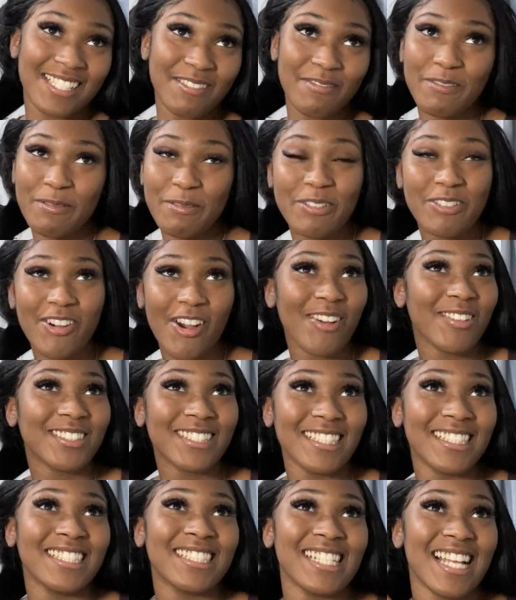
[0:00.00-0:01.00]
/
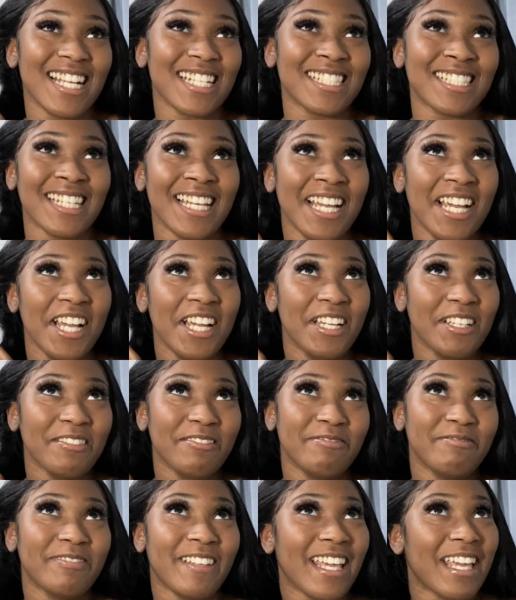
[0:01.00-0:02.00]
grocer
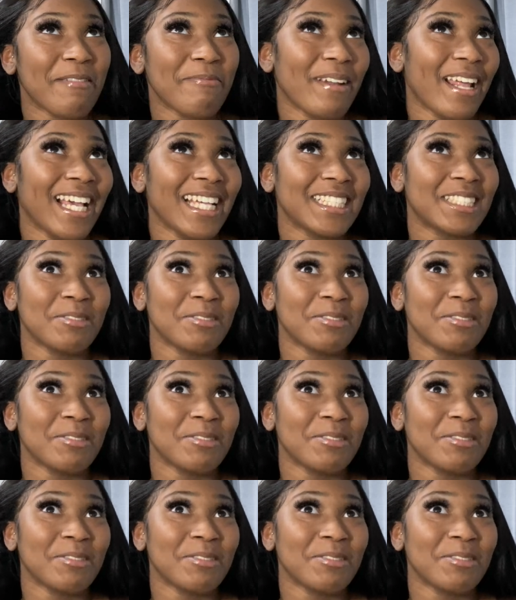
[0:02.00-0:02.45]
/ vegan place,